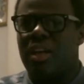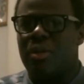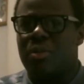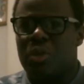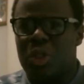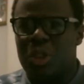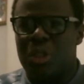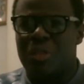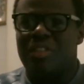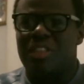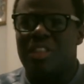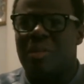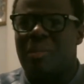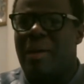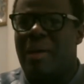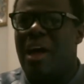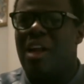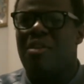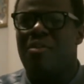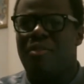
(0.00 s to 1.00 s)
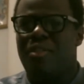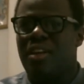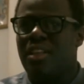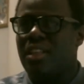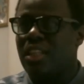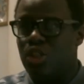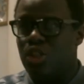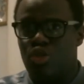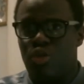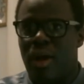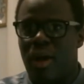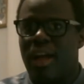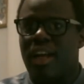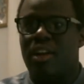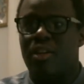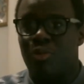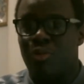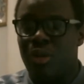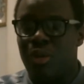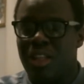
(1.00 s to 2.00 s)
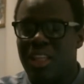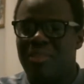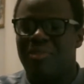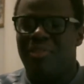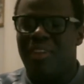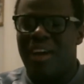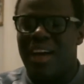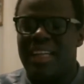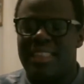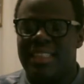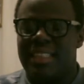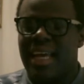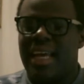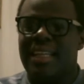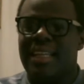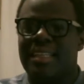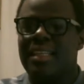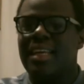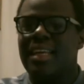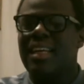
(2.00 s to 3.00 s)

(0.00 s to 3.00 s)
observing the battlefield and trying to really find that